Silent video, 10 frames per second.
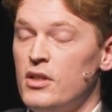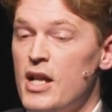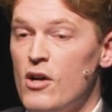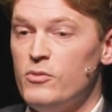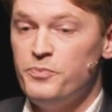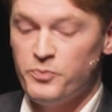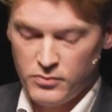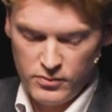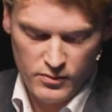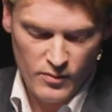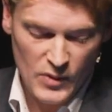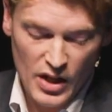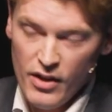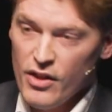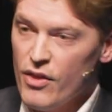Now,
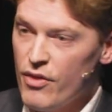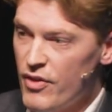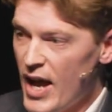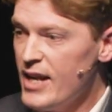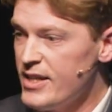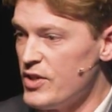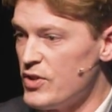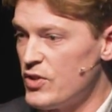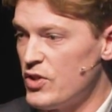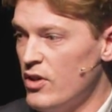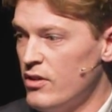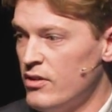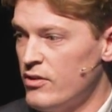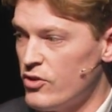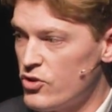that is
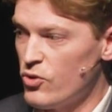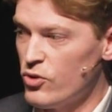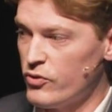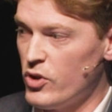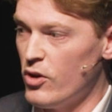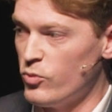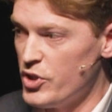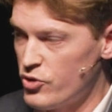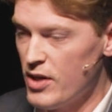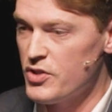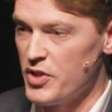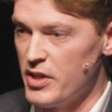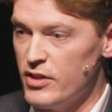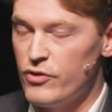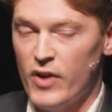the sort of God we trust
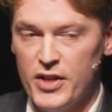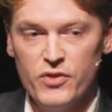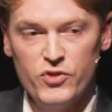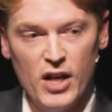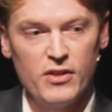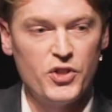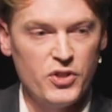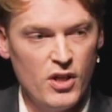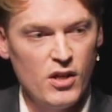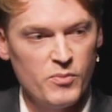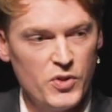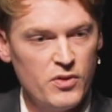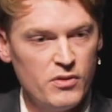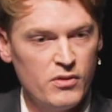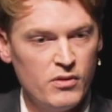in the face of challenging
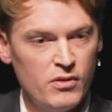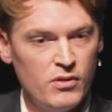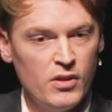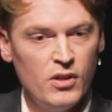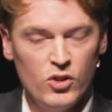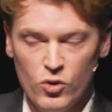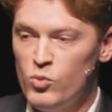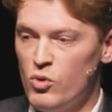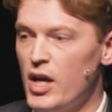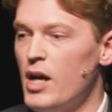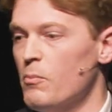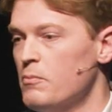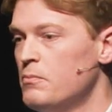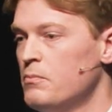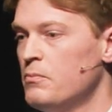times. Good will come.
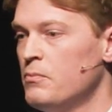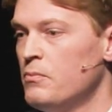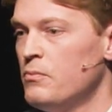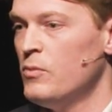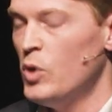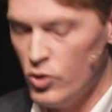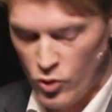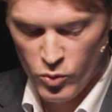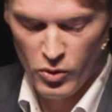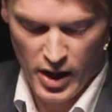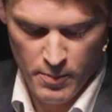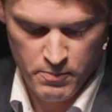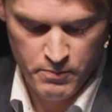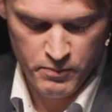Good will come.